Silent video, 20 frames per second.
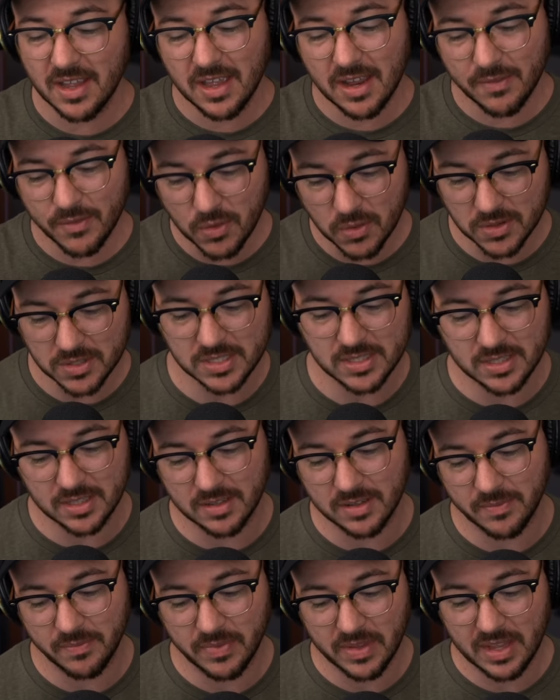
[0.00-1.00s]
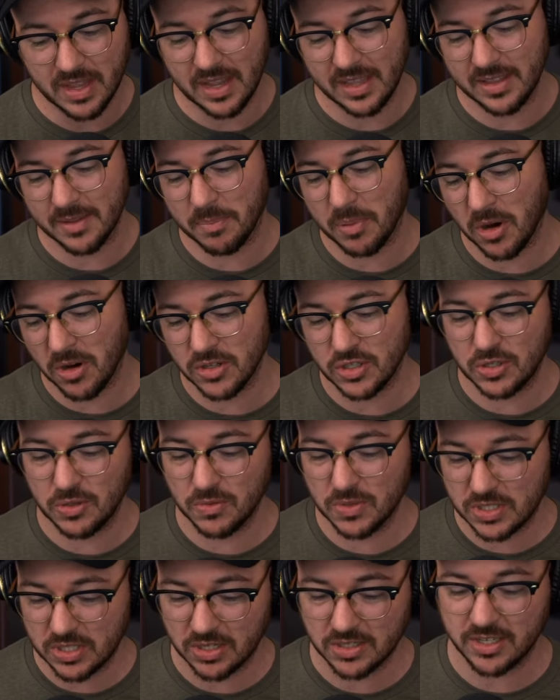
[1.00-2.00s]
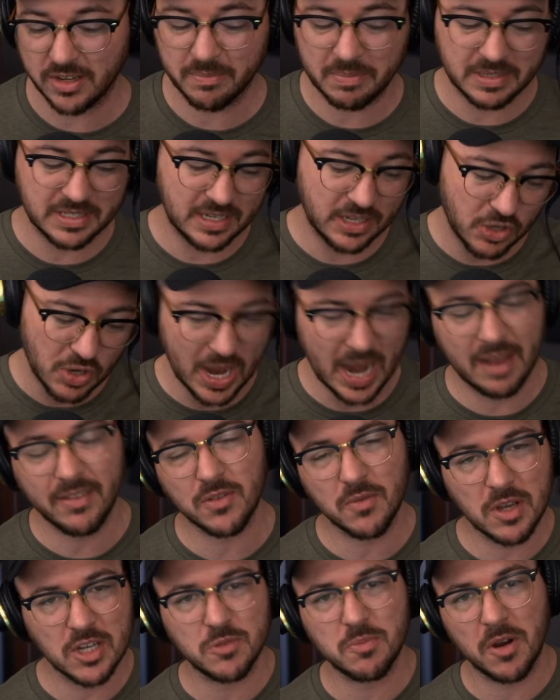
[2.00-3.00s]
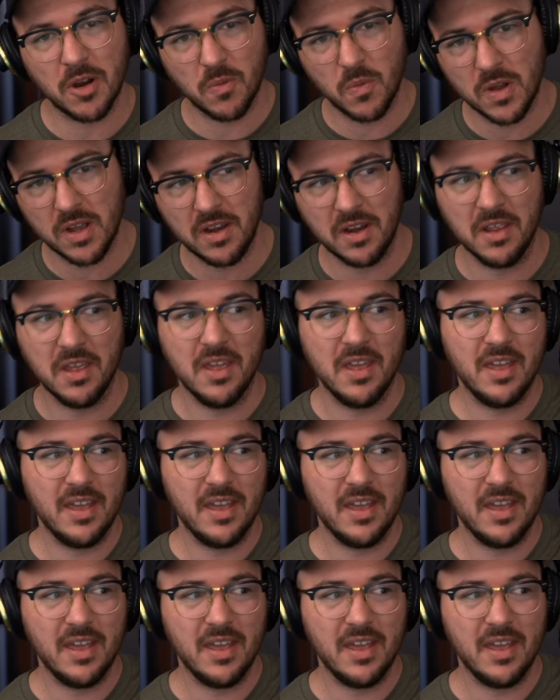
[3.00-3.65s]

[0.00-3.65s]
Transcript: Of course, the part two starts off by saying you have to watch part one.